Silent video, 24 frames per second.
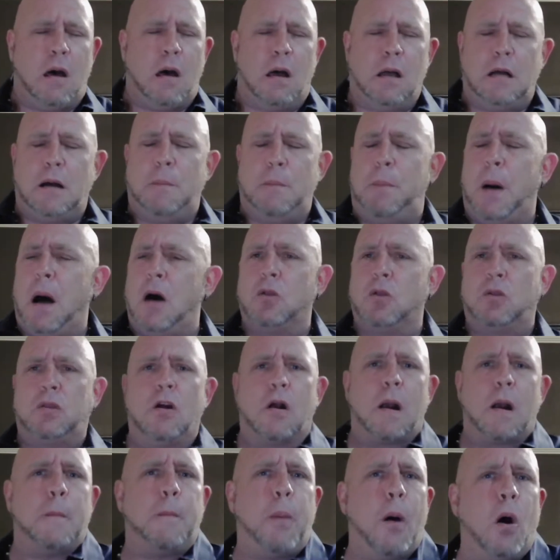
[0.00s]
about
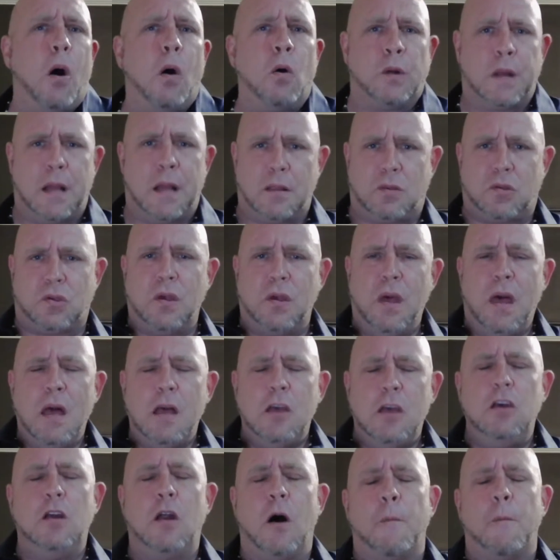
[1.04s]
their opponents.
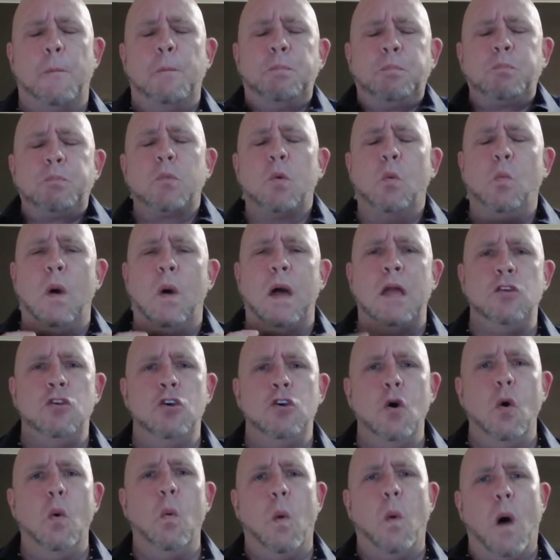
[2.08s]
You know, when
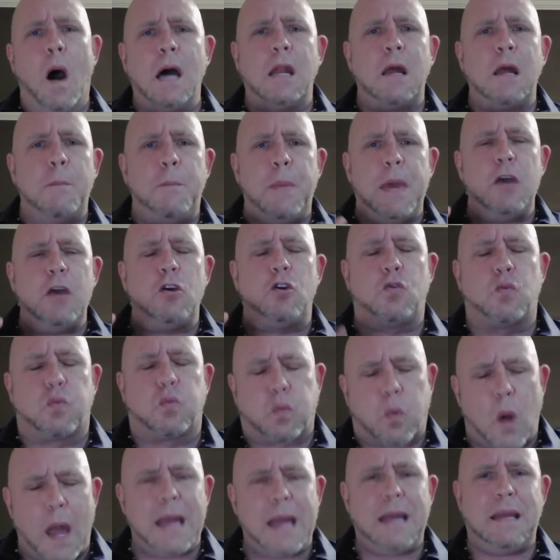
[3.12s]
you want to be
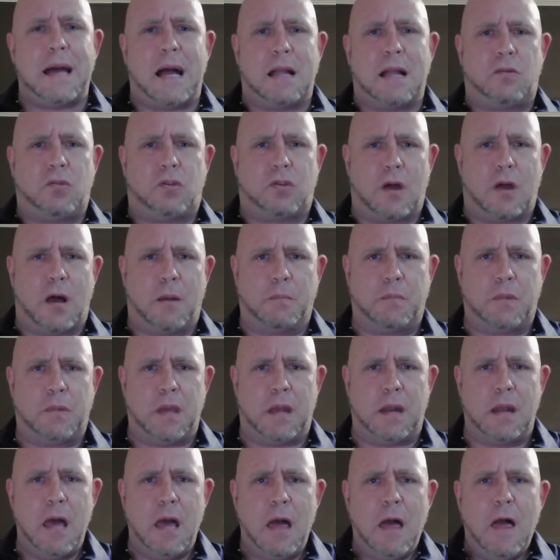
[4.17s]
great at
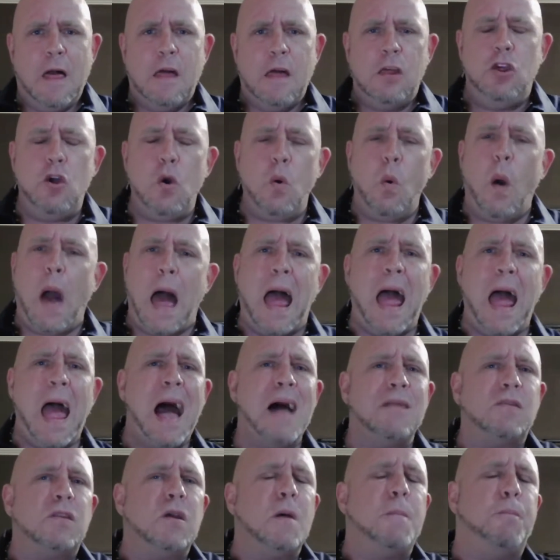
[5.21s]
something, you
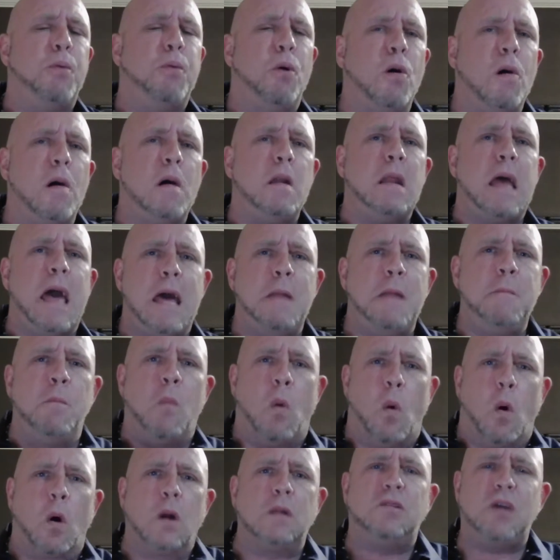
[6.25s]
have to put in
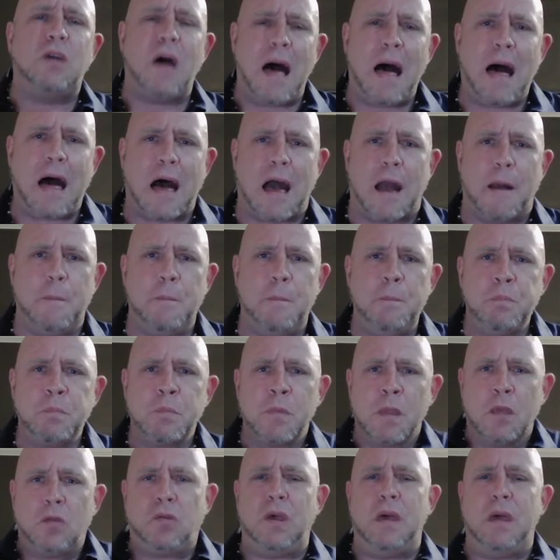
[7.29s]
more time.
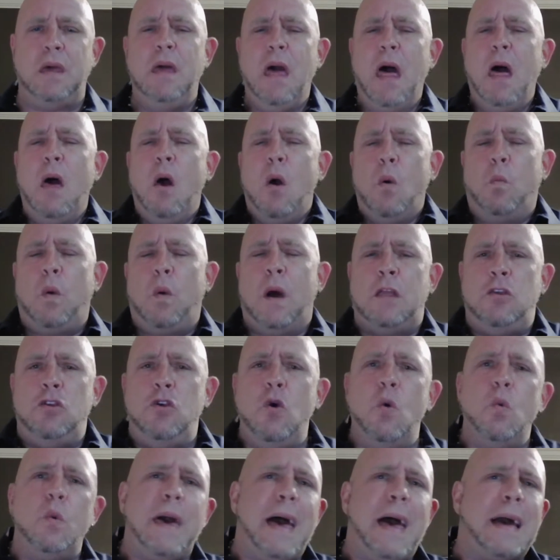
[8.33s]
See, when
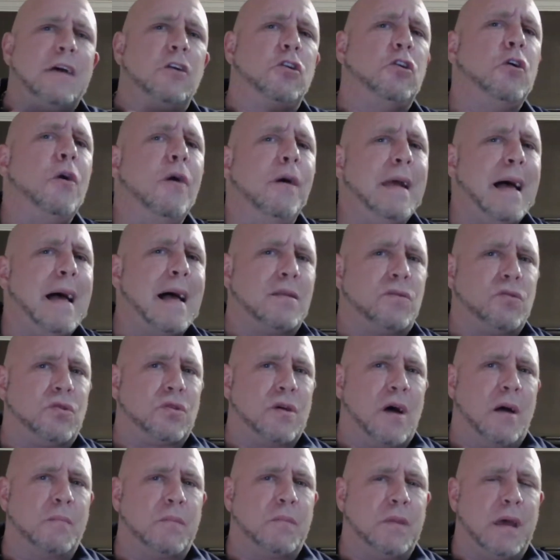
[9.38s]
you get good at
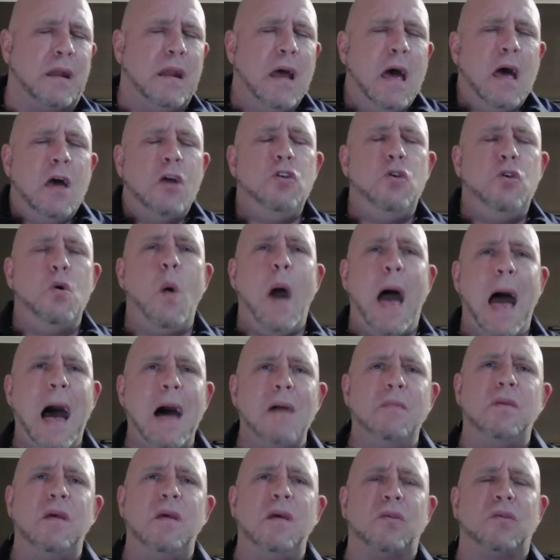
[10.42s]
something, you
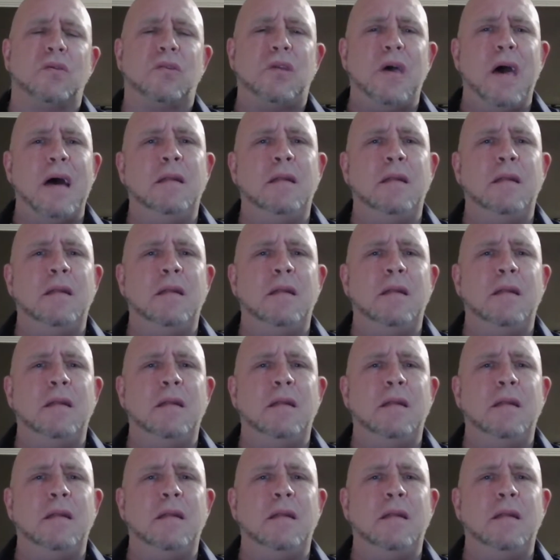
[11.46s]
have this